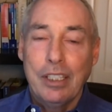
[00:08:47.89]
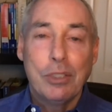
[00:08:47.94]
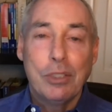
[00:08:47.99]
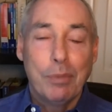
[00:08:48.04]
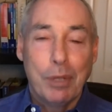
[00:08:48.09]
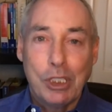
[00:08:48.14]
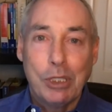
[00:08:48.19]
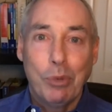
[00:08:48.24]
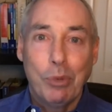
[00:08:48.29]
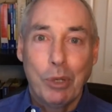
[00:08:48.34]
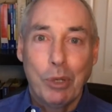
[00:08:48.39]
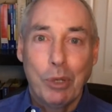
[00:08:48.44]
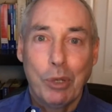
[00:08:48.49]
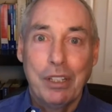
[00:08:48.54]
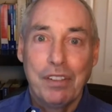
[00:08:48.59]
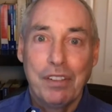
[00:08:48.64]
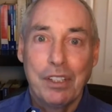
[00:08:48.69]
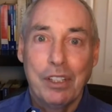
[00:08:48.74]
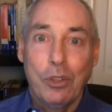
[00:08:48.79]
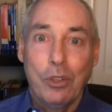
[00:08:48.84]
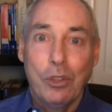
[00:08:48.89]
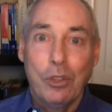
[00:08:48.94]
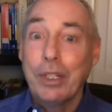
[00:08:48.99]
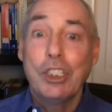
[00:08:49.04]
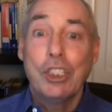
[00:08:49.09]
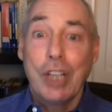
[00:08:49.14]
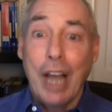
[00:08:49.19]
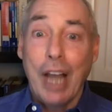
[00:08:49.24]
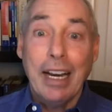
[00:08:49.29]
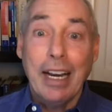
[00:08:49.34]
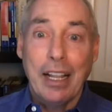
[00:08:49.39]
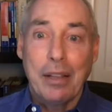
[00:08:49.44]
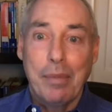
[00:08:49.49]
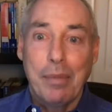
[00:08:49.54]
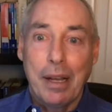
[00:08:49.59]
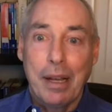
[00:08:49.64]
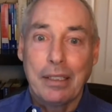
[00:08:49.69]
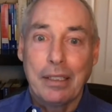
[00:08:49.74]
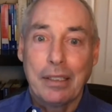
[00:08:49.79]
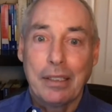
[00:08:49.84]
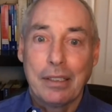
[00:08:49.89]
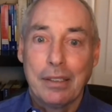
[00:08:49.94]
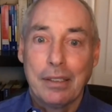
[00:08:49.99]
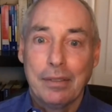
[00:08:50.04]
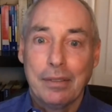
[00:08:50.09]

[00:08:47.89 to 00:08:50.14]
much more difficult when he's not on the ballot.